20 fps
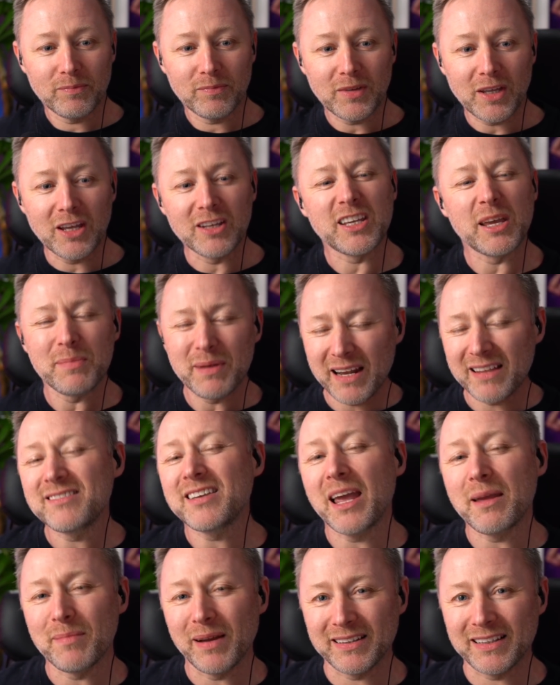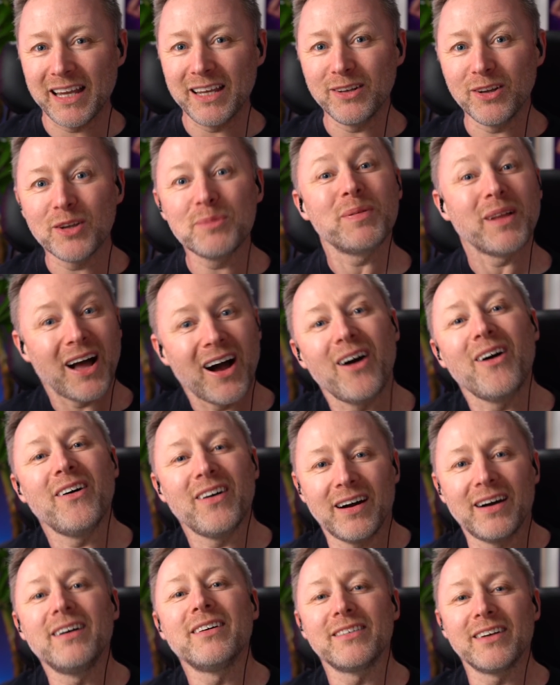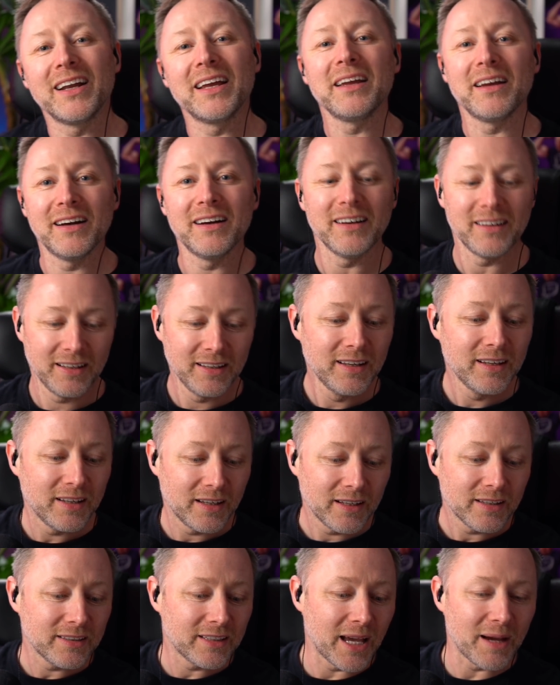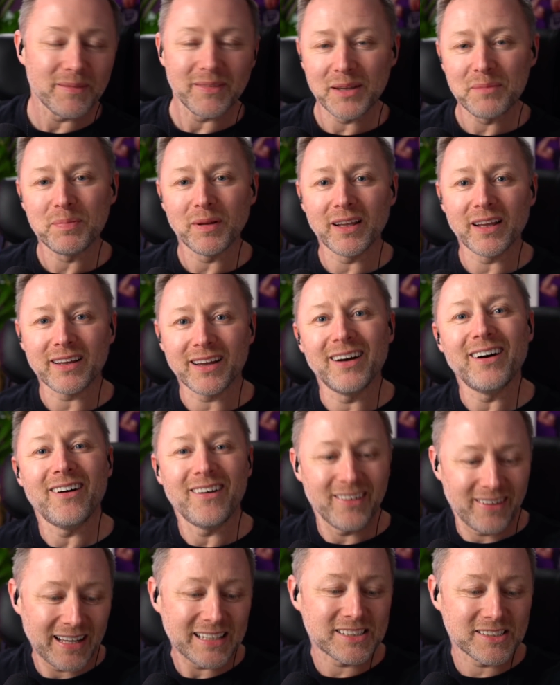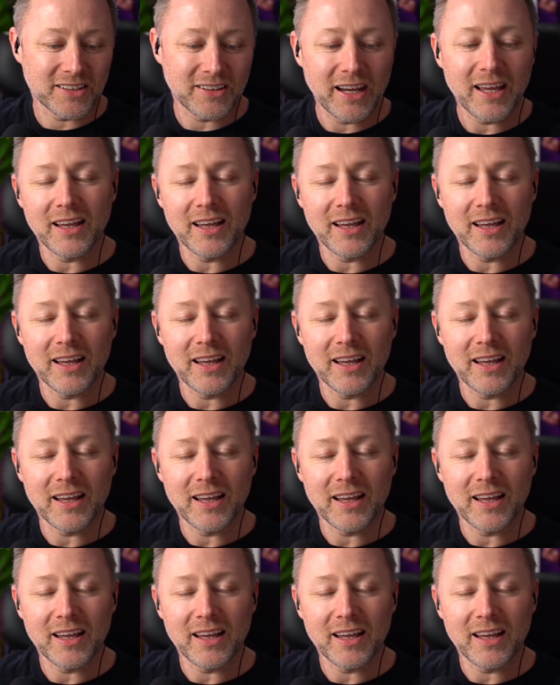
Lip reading: He'd give me the time of day now. He'd be like, oh, all right, yeah, he'd be like, oh, that's great.